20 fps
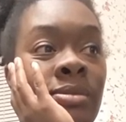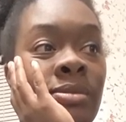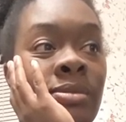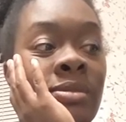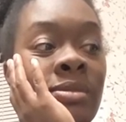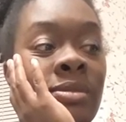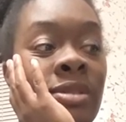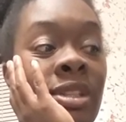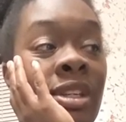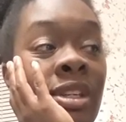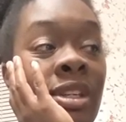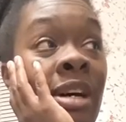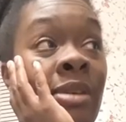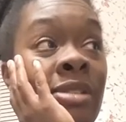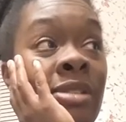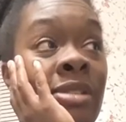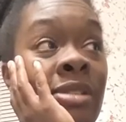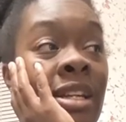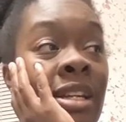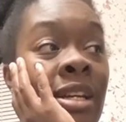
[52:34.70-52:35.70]
Or y'all was
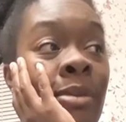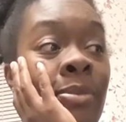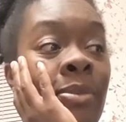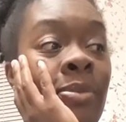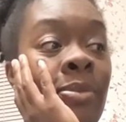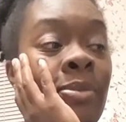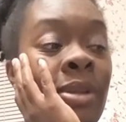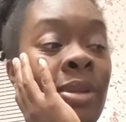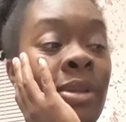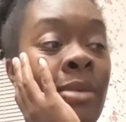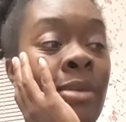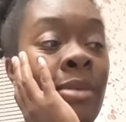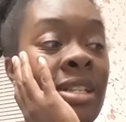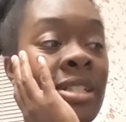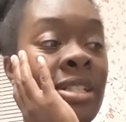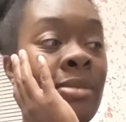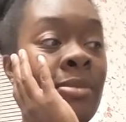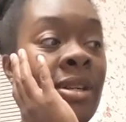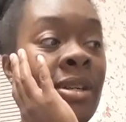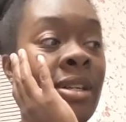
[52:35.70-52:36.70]
out there playing
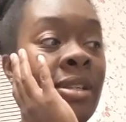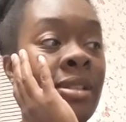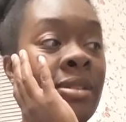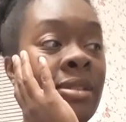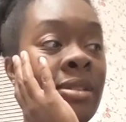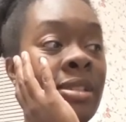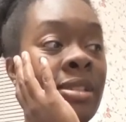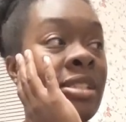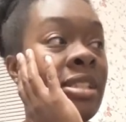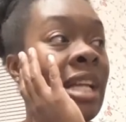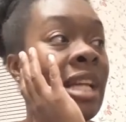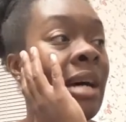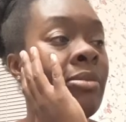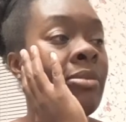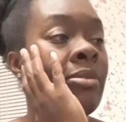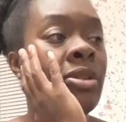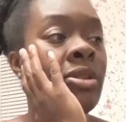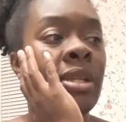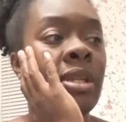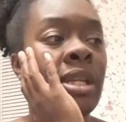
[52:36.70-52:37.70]
basketball. Stop
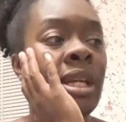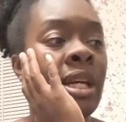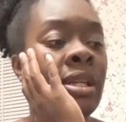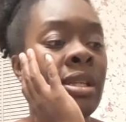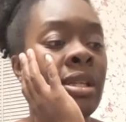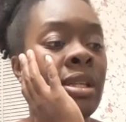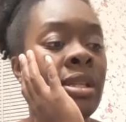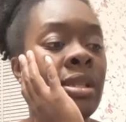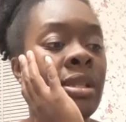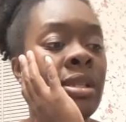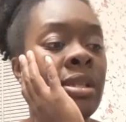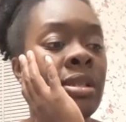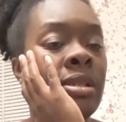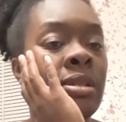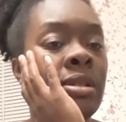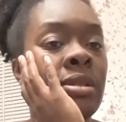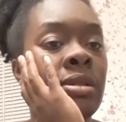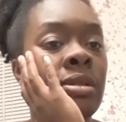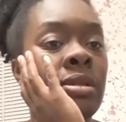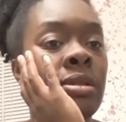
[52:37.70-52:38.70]
doing that.
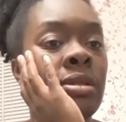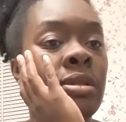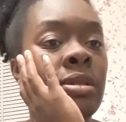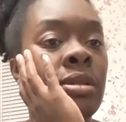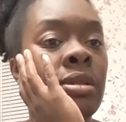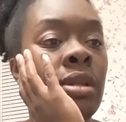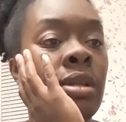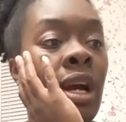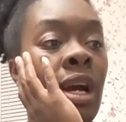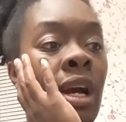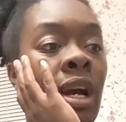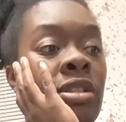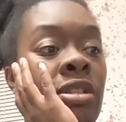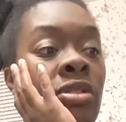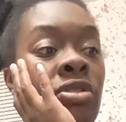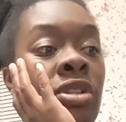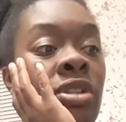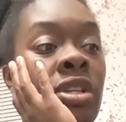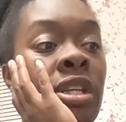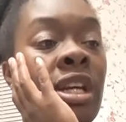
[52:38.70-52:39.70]
I told
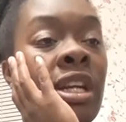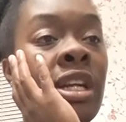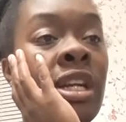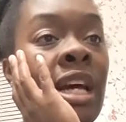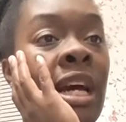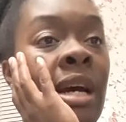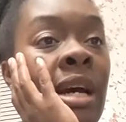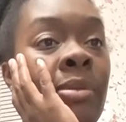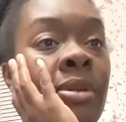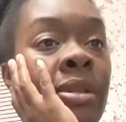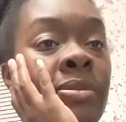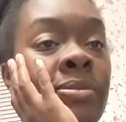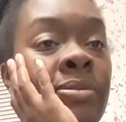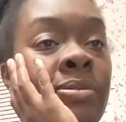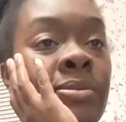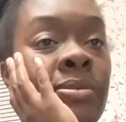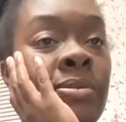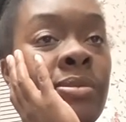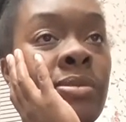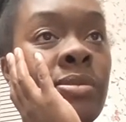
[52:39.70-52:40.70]
you to get a napkin
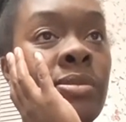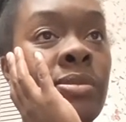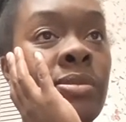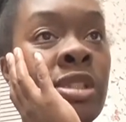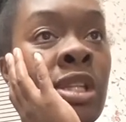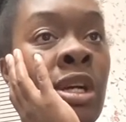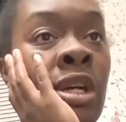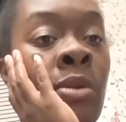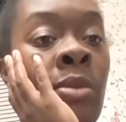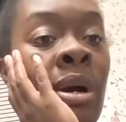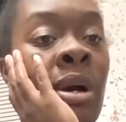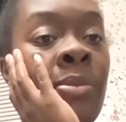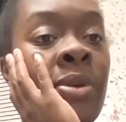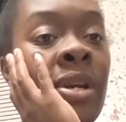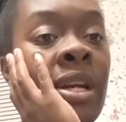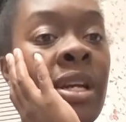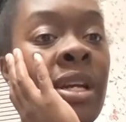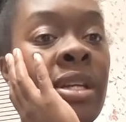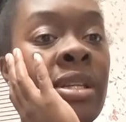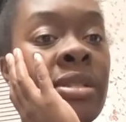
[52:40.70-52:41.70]
and wipe your
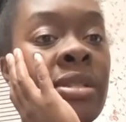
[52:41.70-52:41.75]
hands.